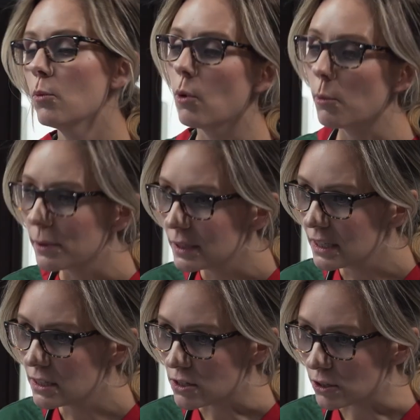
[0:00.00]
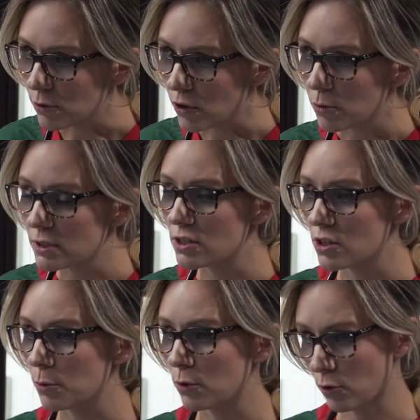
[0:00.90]
What we will need to do though is to
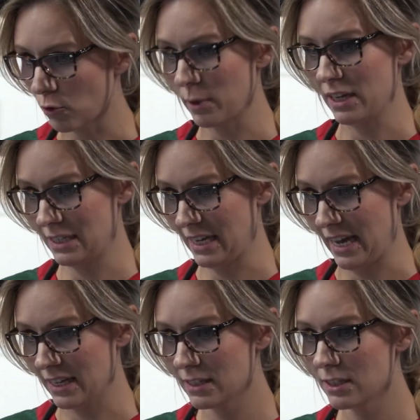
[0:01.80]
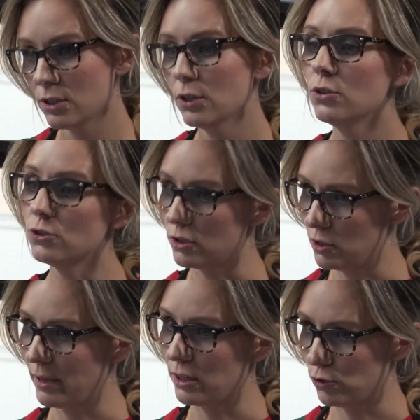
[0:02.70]
do another repeat test just
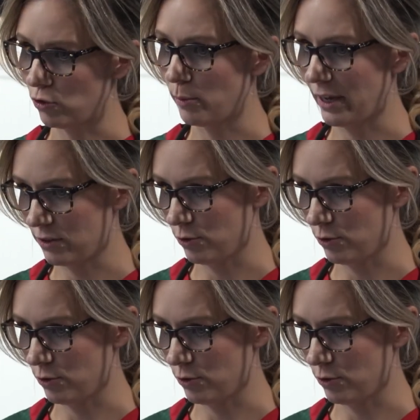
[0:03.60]
to make sure and be extra